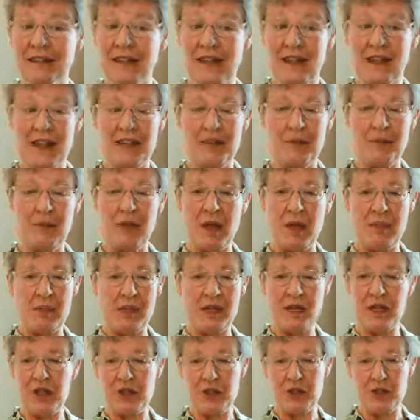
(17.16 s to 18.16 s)
in
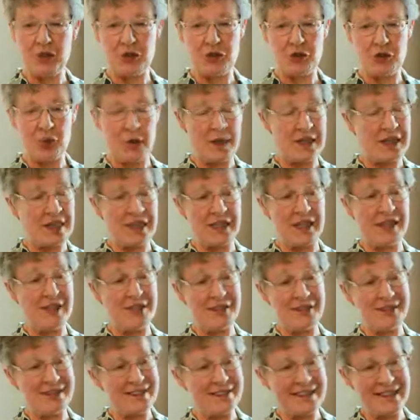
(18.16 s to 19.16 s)
maybe 20
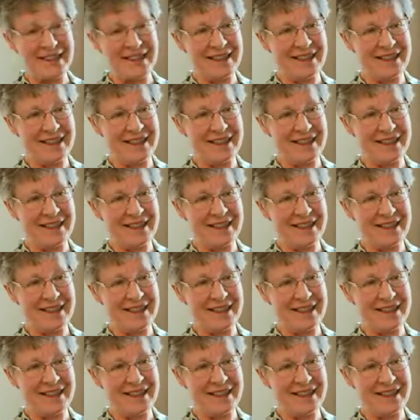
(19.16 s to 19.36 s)
years.